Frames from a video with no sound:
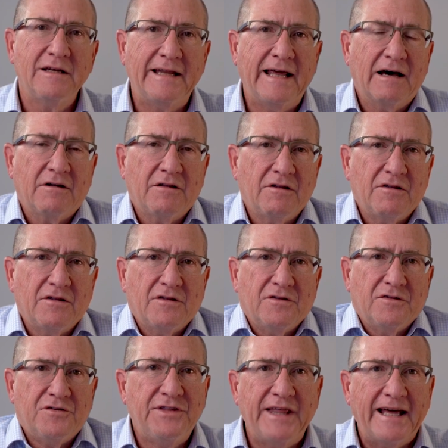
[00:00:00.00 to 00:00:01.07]
Now,
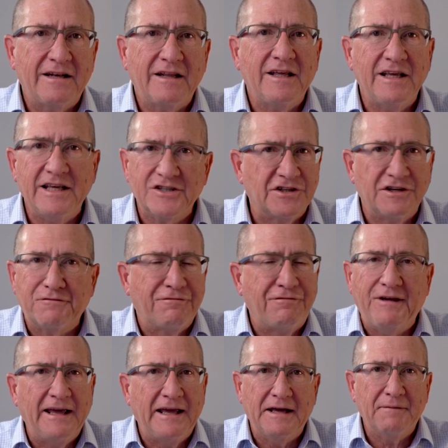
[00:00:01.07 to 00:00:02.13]
that isn't
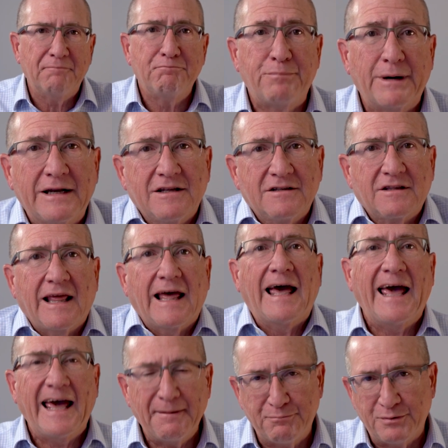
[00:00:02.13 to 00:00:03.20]
fair, but it
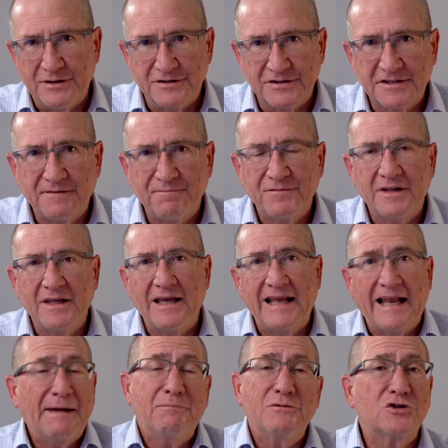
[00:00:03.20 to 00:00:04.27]
happens. It
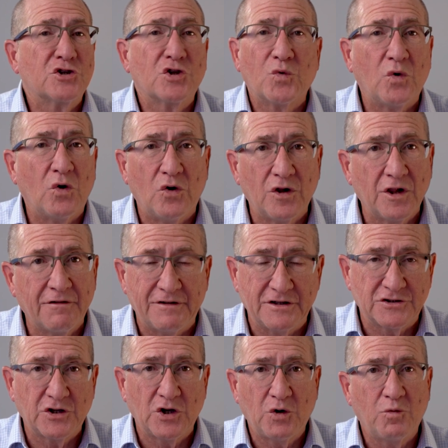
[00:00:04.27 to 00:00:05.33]
happens to all of
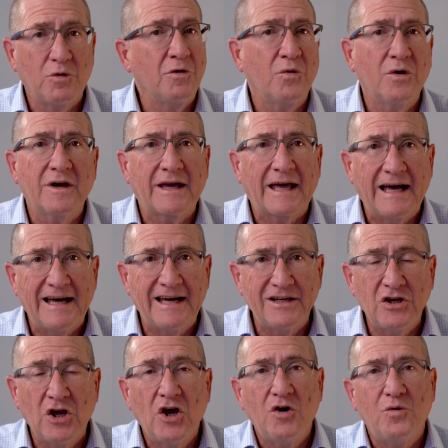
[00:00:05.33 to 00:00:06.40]
us. We work hard,
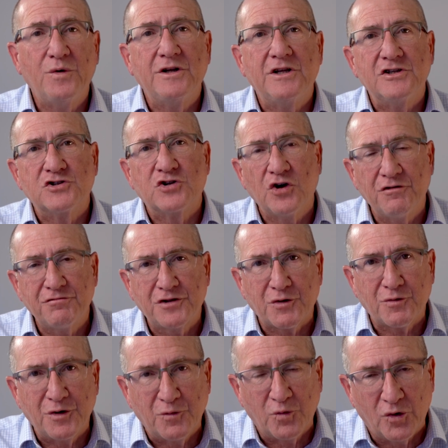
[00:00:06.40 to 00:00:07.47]
we deserve the
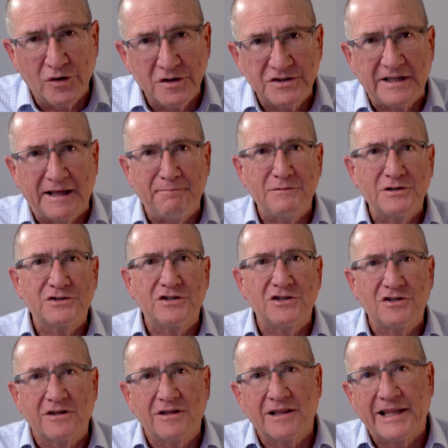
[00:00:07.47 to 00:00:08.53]
rewards that Mr.
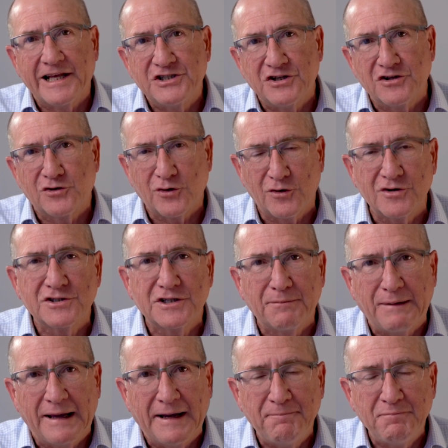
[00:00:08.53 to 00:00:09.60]
Legend talks
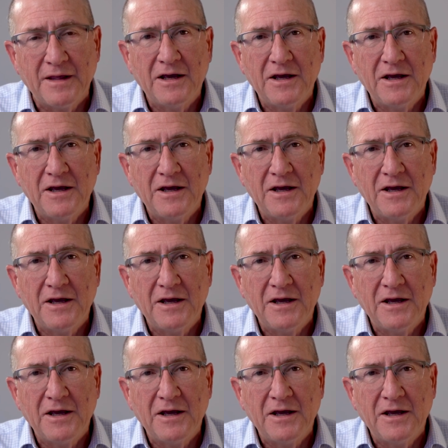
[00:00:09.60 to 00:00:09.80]
about,